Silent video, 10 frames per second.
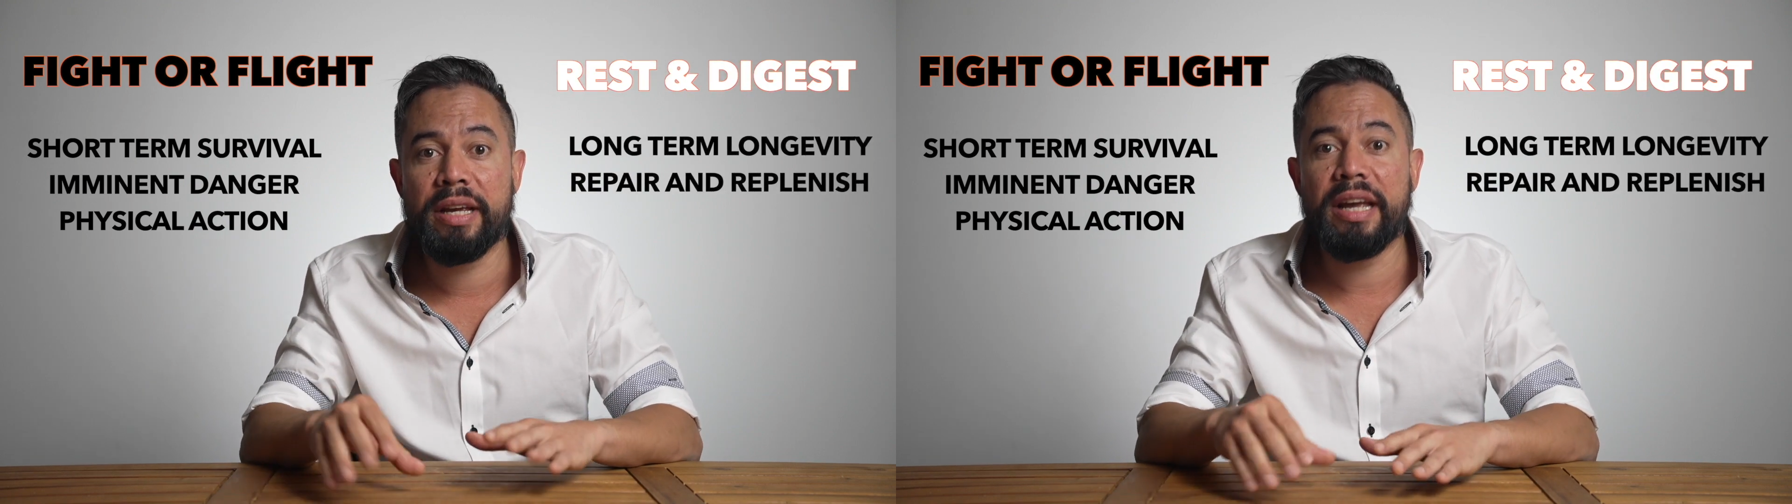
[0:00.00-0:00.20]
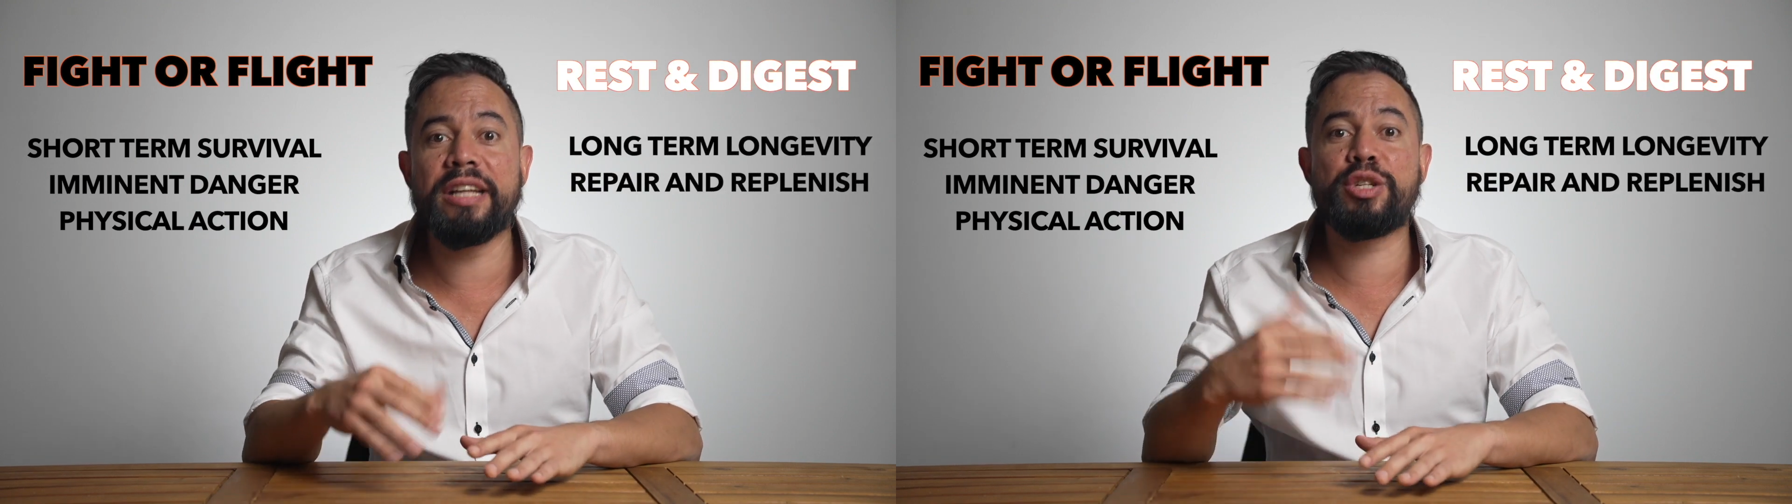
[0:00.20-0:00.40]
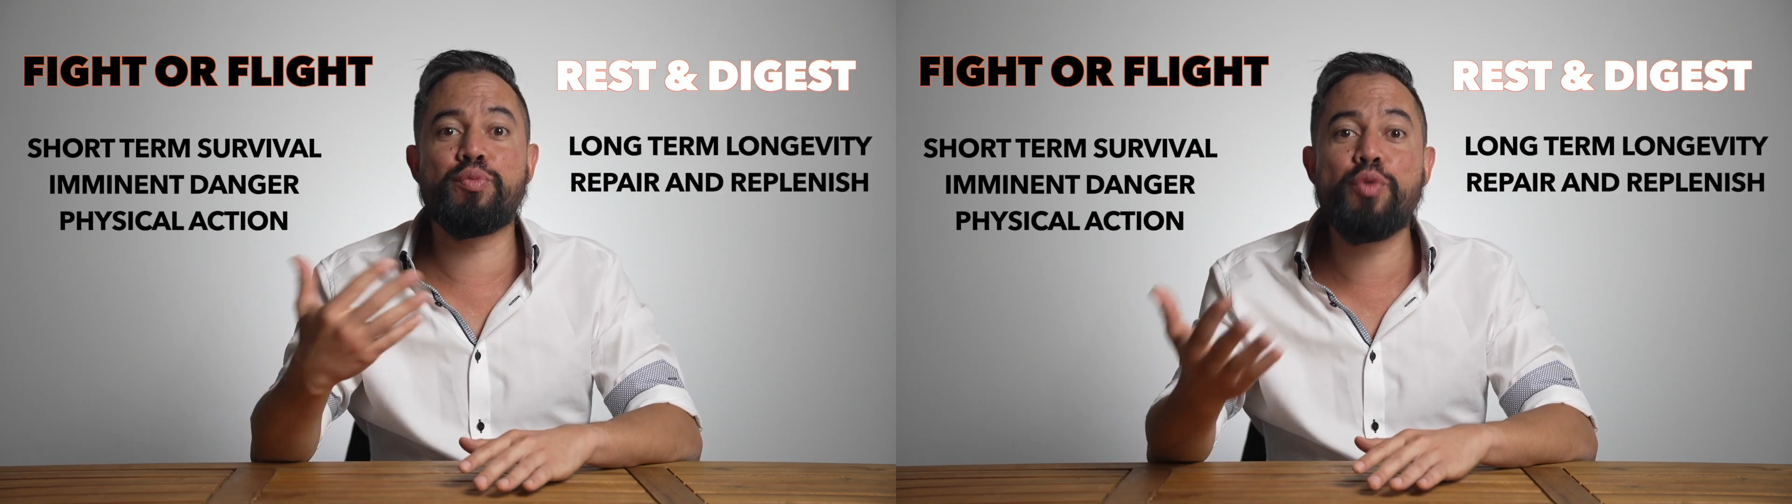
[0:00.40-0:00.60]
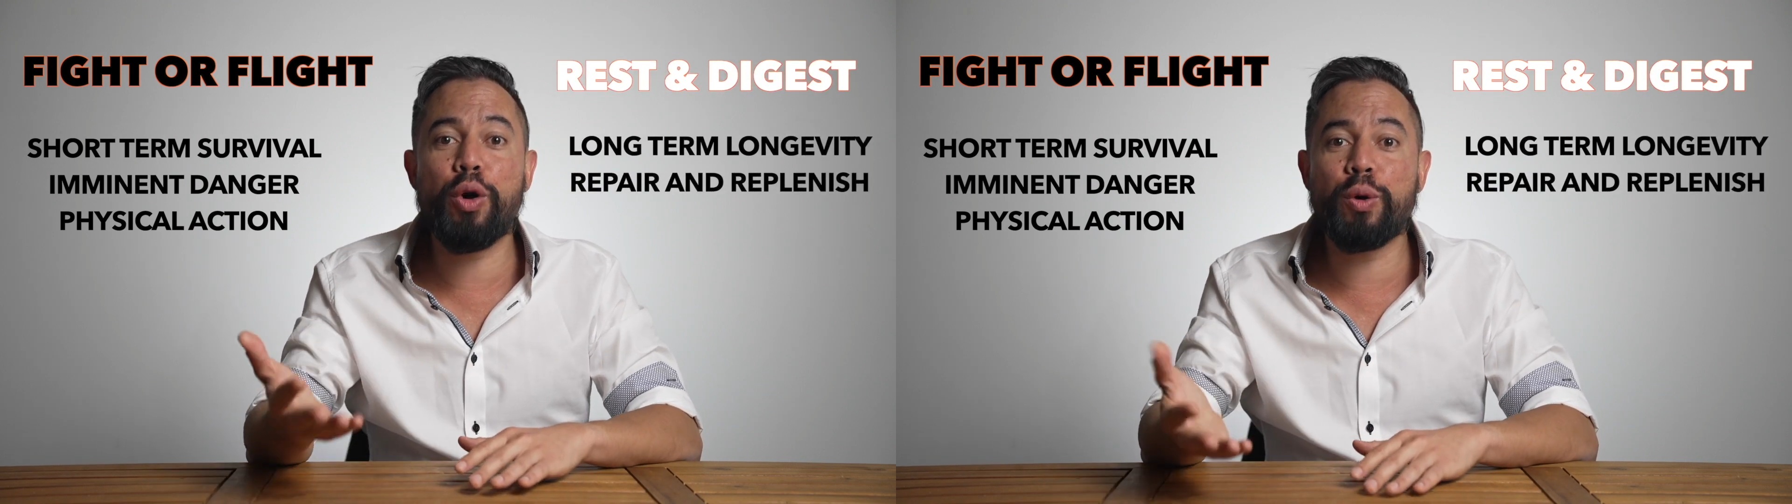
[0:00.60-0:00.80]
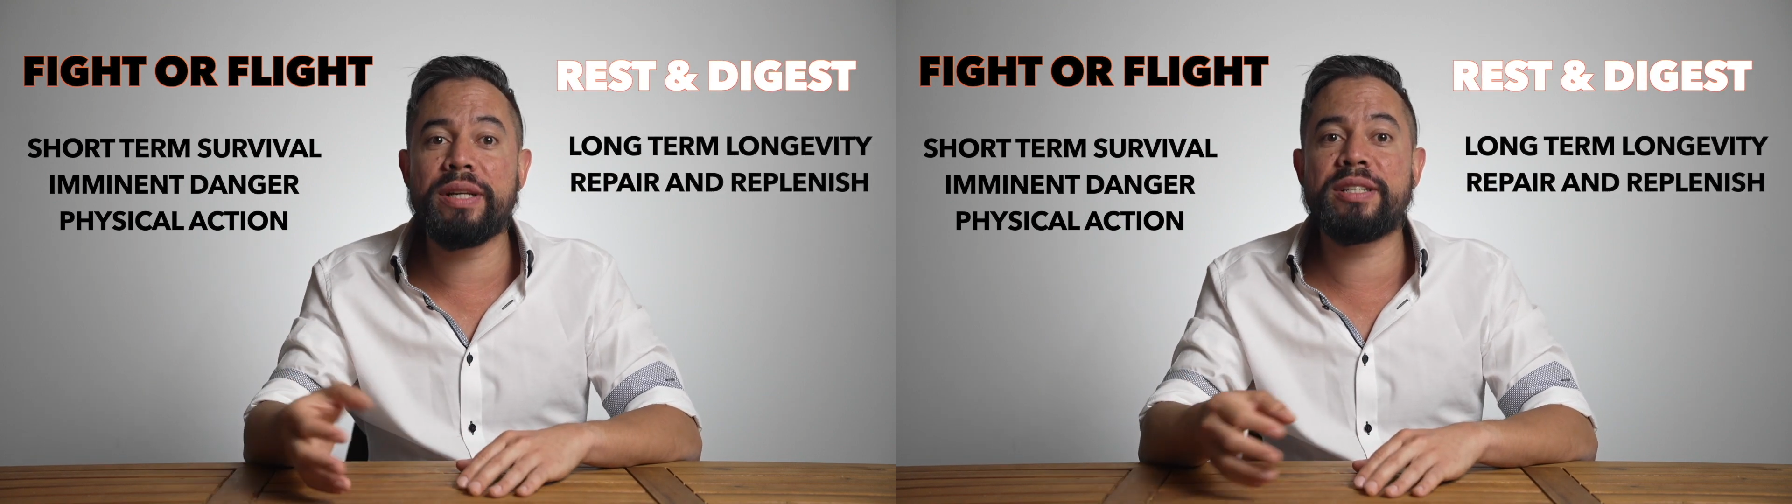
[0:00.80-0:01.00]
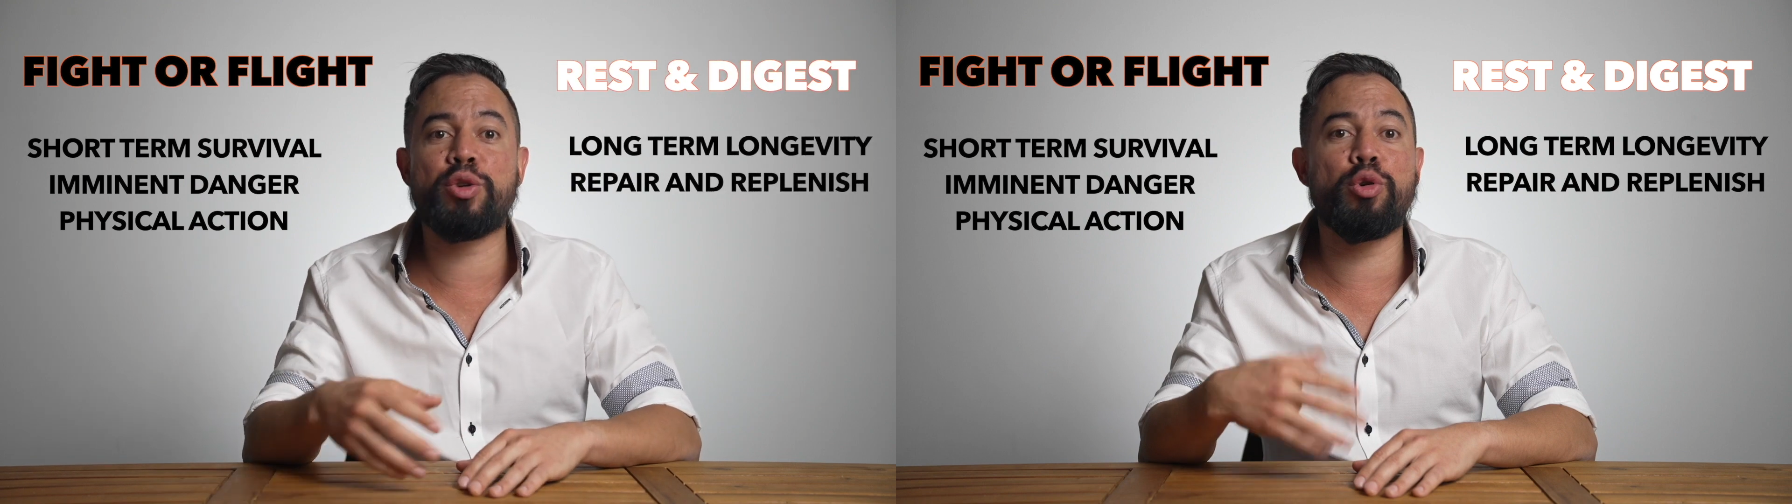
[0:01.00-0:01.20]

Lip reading: Its role is to